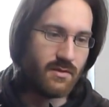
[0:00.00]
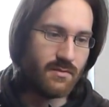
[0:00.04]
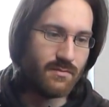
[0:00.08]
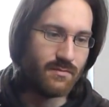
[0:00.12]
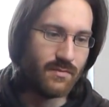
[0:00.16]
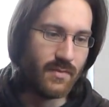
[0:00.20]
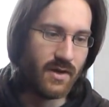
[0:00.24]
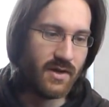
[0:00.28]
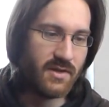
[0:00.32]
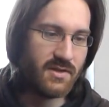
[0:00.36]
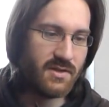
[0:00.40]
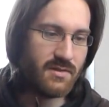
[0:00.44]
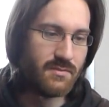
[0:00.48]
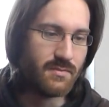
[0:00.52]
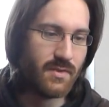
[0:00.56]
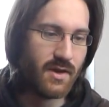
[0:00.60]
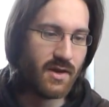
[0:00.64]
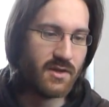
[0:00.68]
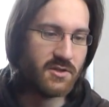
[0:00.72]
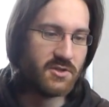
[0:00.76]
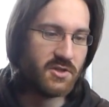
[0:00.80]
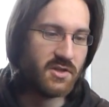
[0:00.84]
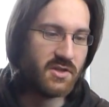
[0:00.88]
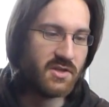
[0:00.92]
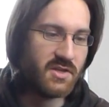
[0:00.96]
Might and
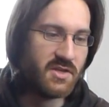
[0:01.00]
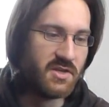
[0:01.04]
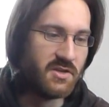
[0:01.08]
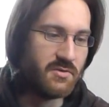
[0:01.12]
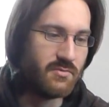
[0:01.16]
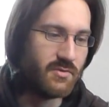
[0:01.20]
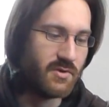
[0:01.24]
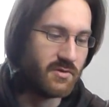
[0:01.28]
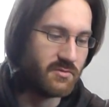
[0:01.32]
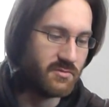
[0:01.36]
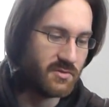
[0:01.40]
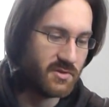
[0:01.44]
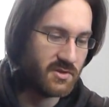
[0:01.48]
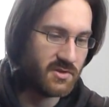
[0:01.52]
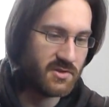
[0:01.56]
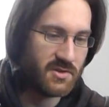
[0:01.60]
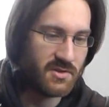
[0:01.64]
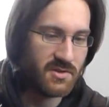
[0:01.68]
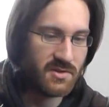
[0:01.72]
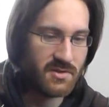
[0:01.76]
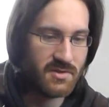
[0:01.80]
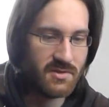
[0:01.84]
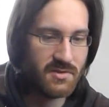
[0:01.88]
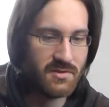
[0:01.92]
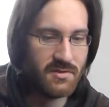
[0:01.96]
Magic
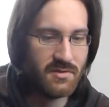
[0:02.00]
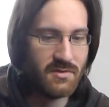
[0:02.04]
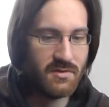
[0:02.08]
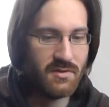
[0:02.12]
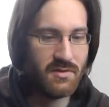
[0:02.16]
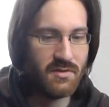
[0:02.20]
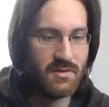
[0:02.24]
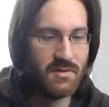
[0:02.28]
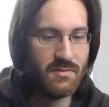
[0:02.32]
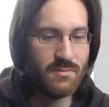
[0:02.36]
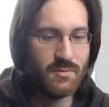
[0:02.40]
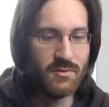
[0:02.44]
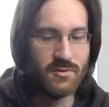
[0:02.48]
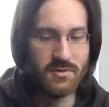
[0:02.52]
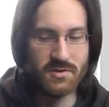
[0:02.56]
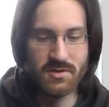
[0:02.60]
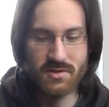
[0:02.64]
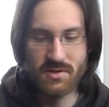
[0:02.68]
Heroes, the board